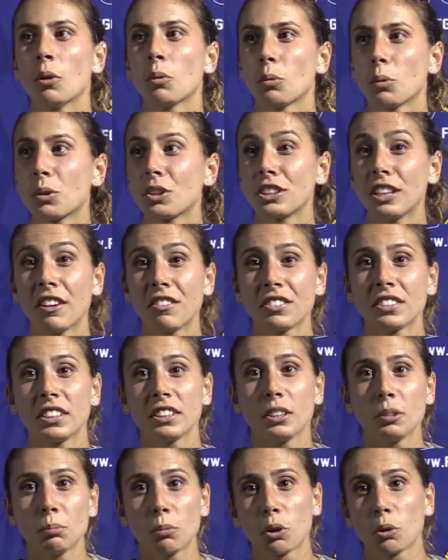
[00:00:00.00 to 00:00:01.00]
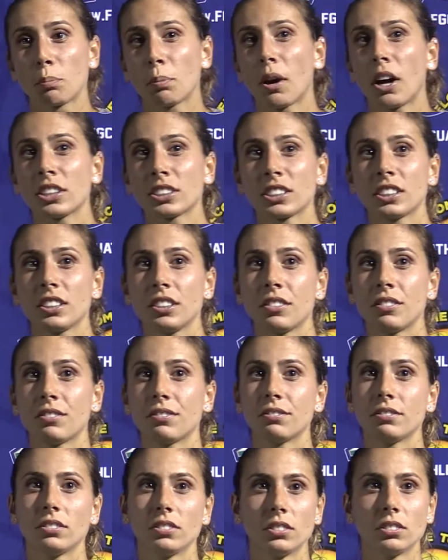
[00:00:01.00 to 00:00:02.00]
We were definitely more positive
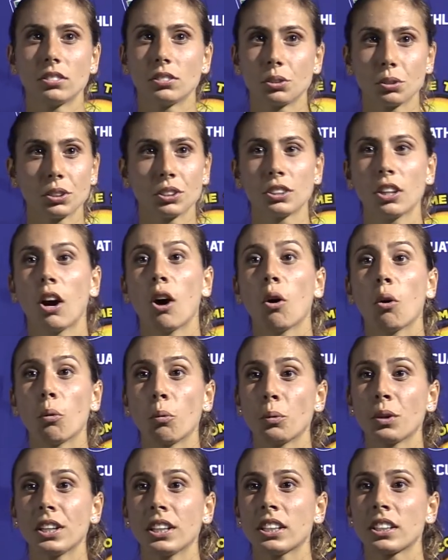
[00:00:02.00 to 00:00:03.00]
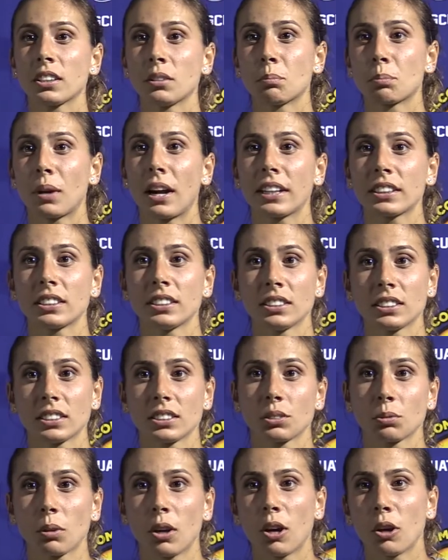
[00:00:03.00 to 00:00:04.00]
during the whole week in practice
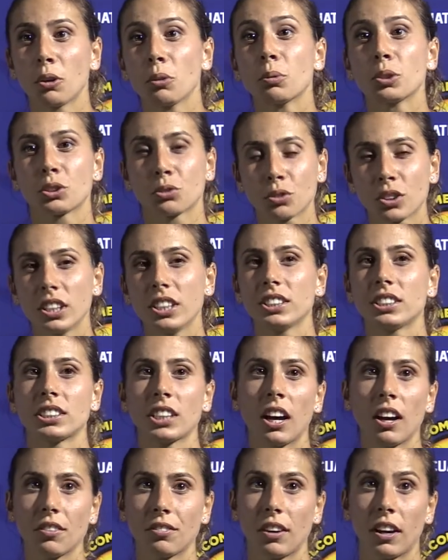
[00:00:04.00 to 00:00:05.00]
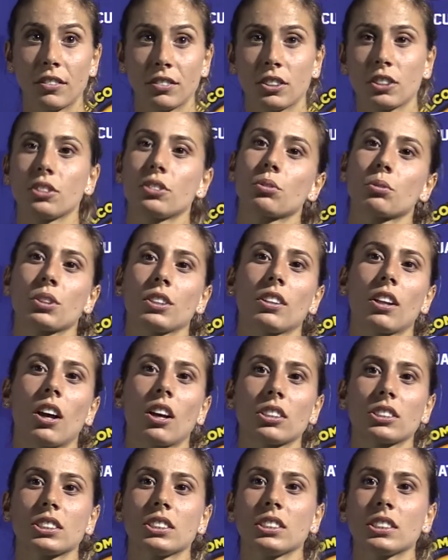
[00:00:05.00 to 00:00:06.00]
as well. It was really tough after three
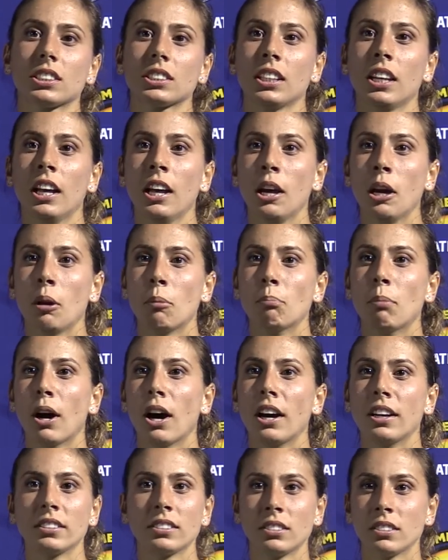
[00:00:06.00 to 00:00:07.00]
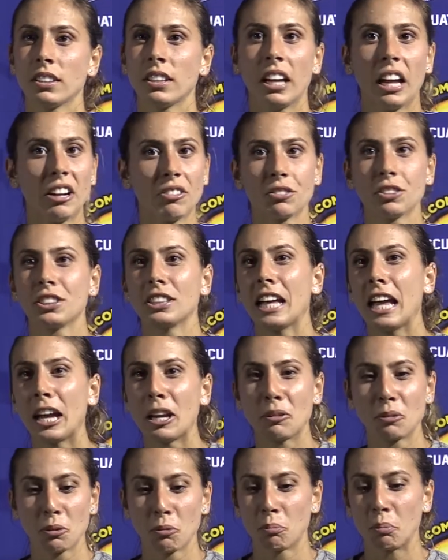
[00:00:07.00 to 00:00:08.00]
losses, but every
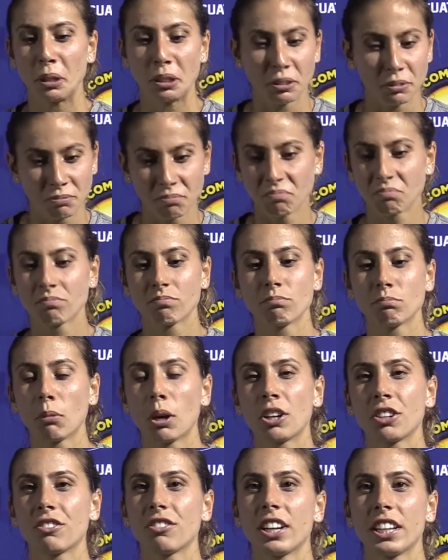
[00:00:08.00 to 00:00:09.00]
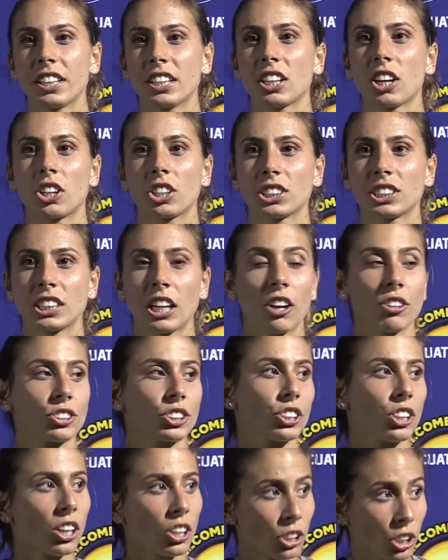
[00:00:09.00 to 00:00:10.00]
day we've been motivating ourselves
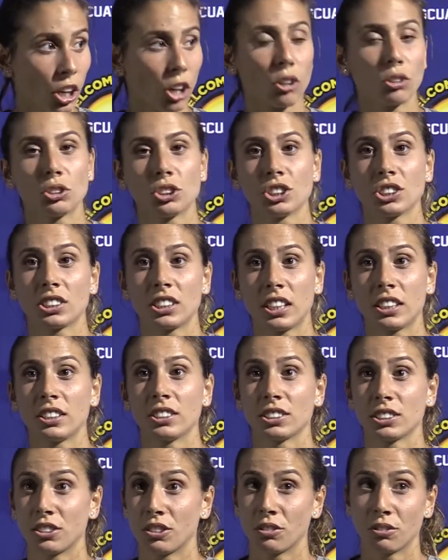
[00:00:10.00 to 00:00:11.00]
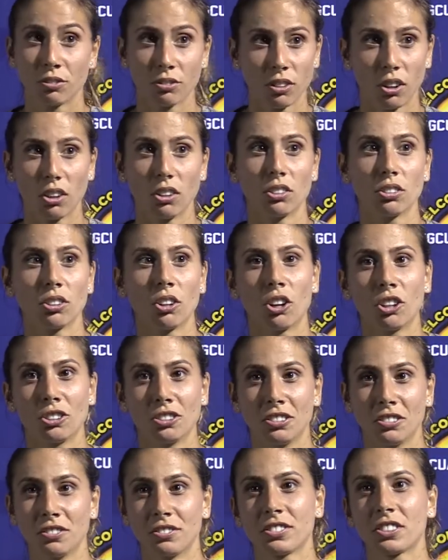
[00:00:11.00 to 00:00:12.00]
and our coaches. They deserve a lot
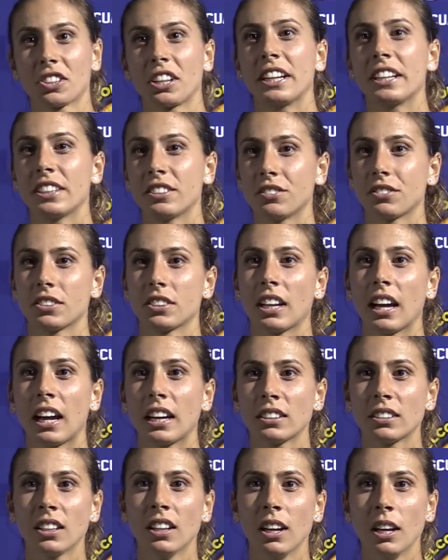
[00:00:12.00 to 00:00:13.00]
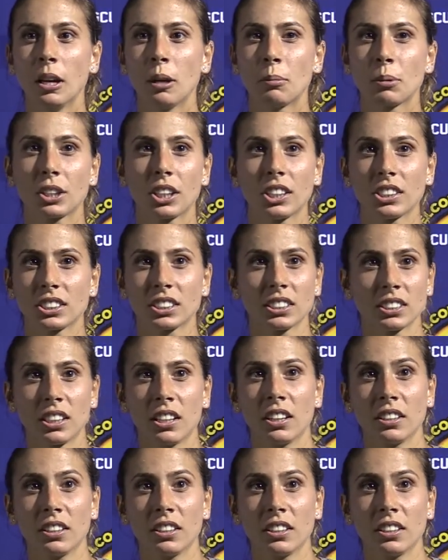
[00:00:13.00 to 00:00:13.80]
of credit for that because